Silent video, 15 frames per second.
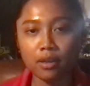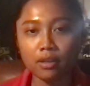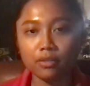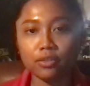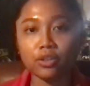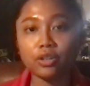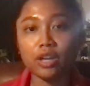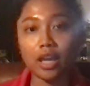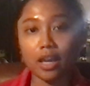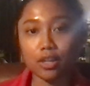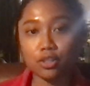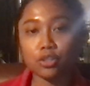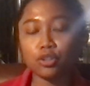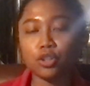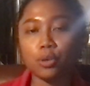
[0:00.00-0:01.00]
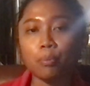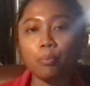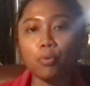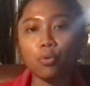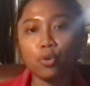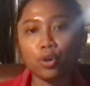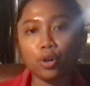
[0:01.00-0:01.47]
they're actually
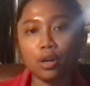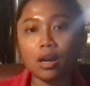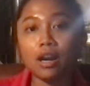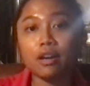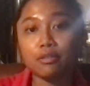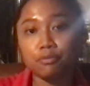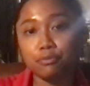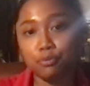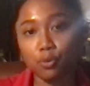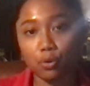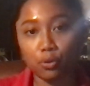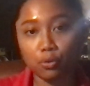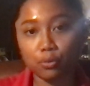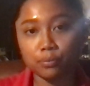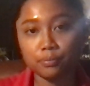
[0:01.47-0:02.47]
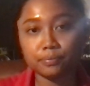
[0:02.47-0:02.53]
more harmful.